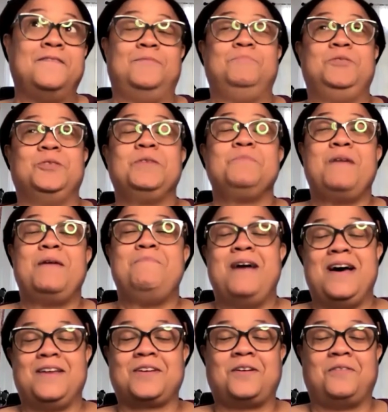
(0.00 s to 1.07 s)
if I'm doing my
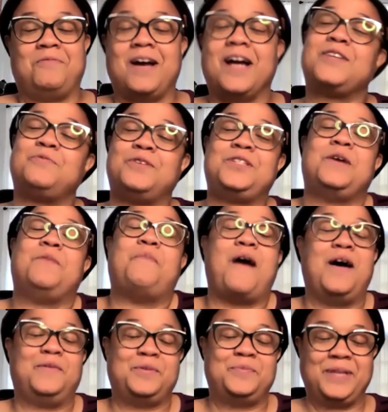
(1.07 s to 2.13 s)
math correct, which
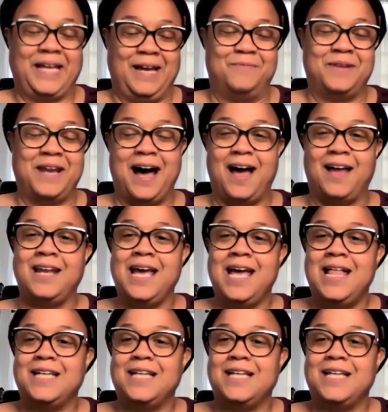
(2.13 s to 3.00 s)
probably am not.